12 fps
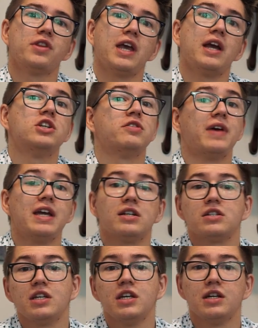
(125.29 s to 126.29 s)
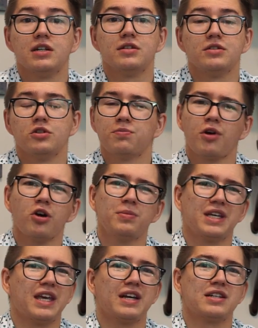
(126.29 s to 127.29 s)
the age of 18, you
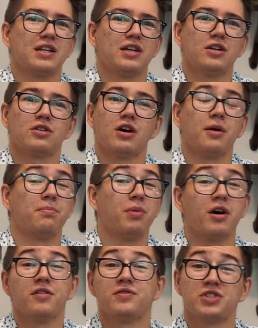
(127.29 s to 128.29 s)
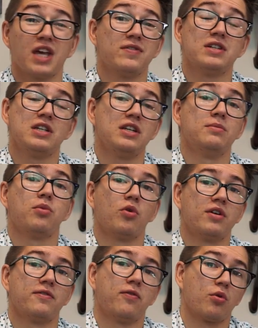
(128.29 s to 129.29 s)
probably can't hear above
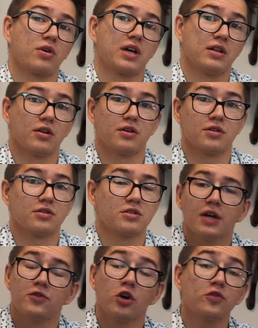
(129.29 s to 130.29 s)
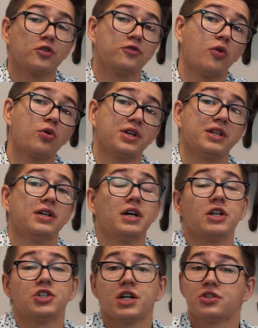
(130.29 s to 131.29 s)
17.4 kilohertz. If you're over 40,
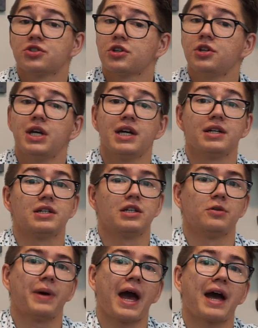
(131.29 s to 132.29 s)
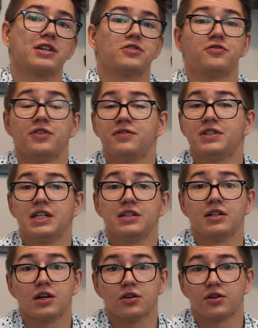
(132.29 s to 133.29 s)
chances are you can't hear past
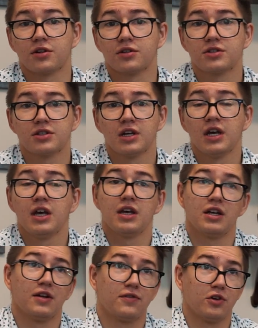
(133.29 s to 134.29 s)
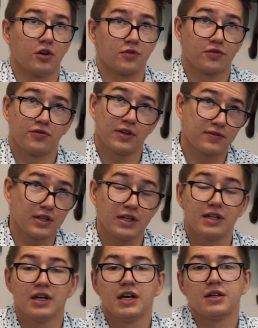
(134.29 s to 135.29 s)
15 kilohertz. And if you're over
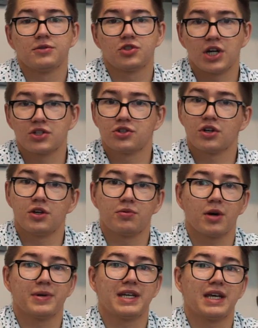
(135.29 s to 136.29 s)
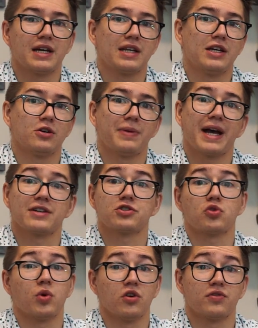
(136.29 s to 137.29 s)
50, chances are you probably can't hear past
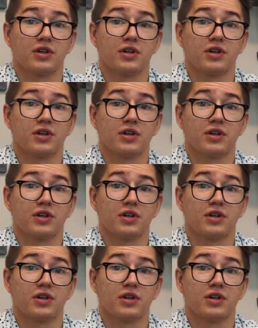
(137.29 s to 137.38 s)
12